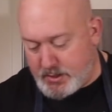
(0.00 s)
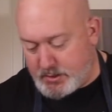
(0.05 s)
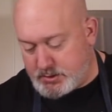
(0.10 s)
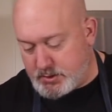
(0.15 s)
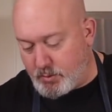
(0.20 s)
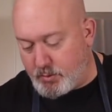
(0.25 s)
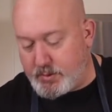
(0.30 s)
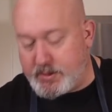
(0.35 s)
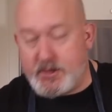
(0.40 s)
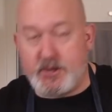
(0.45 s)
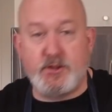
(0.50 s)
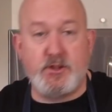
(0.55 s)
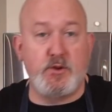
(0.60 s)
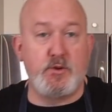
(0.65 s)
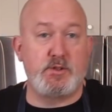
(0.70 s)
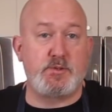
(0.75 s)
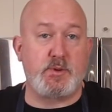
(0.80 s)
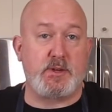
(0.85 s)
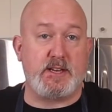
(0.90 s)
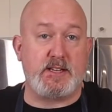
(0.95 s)
So what we're going to
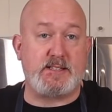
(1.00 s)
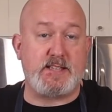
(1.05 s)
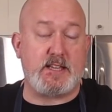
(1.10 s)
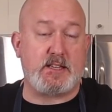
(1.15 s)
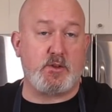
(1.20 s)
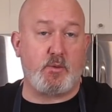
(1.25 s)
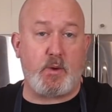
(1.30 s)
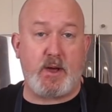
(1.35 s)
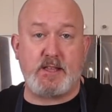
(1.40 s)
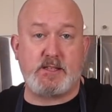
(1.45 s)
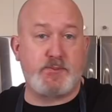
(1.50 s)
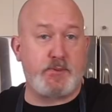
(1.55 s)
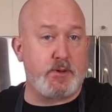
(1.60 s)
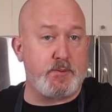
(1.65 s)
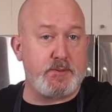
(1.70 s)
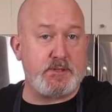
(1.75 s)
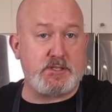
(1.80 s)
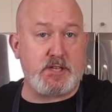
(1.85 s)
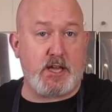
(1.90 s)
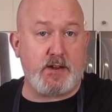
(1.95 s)
do is we're going to take the whites, put
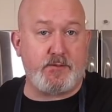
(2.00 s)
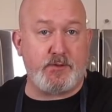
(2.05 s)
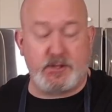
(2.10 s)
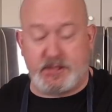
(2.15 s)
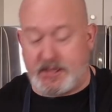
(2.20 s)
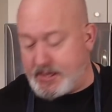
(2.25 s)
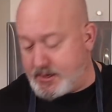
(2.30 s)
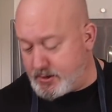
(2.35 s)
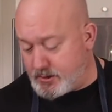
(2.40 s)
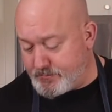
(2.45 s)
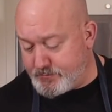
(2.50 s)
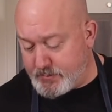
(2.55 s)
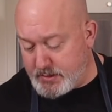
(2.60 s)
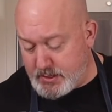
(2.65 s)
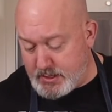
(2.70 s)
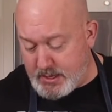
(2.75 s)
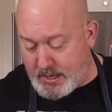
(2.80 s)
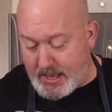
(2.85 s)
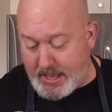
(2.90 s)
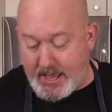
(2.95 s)
them aside for later.
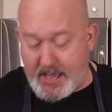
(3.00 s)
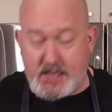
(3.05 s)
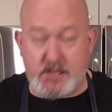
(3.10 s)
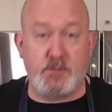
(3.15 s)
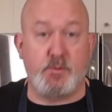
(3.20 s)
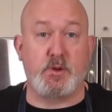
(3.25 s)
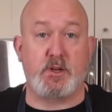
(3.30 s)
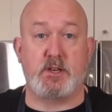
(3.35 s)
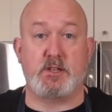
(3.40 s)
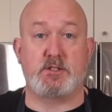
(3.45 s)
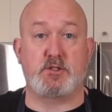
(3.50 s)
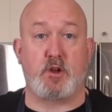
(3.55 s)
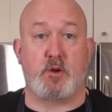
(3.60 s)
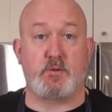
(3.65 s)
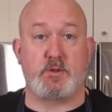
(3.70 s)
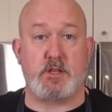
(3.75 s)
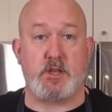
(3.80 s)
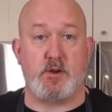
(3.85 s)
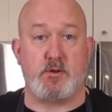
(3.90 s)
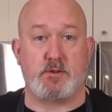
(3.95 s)
And we're going to start
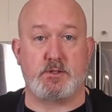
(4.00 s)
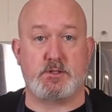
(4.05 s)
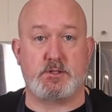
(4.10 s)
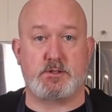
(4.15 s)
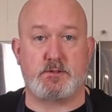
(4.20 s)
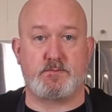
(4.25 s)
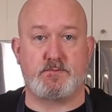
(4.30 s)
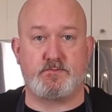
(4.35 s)
with the yolks.